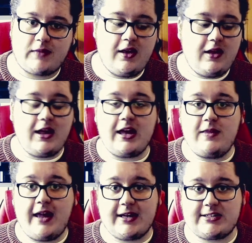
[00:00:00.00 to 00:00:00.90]
In the
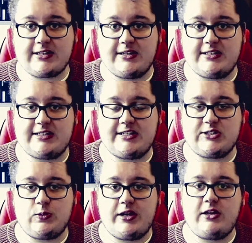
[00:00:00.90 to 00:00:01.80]
exercises this
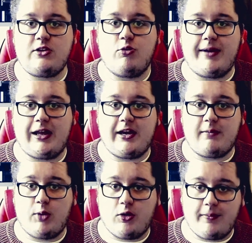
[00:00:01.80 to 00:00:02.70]
week, you'll be learning
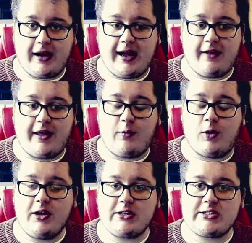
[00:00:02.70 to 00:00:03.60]
more about how that
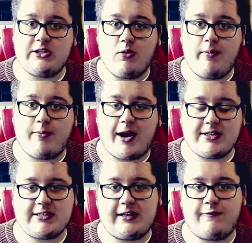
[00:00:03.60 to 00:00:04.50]
works, and you'll be
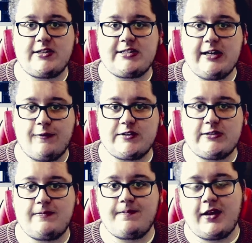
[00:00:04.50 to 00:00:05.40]
practicing it for yourselves.
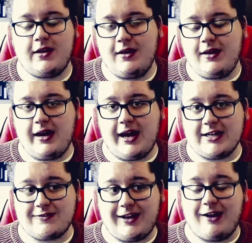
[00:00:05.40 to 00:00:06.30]
As
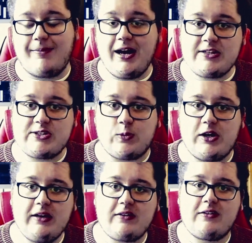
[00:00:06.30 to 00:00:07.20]
for how baths
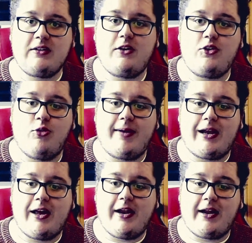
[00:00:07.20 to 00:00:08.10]
worked, you'll be
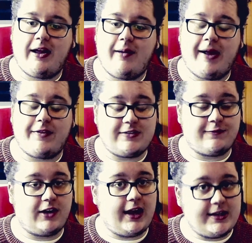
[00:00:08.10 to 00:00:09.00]
learning about the
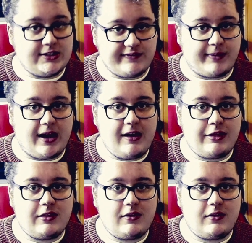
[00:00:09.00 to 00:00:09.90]
different kinds of
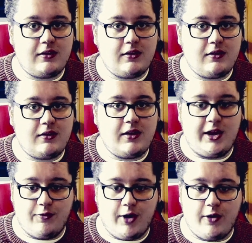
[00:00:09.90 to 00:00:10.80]
bath in
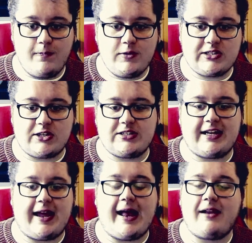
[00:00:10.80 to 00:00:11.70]
Rome, such as the
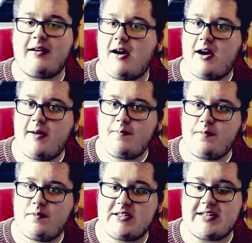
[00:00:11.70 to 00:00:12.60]
calidarium,
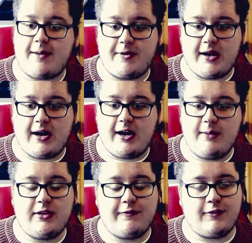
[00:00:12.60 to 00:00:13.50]
the tepidarium,
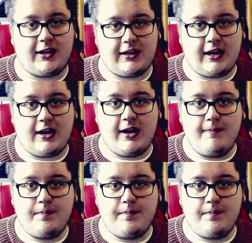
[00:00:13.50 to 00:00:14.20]
and the frigidarium.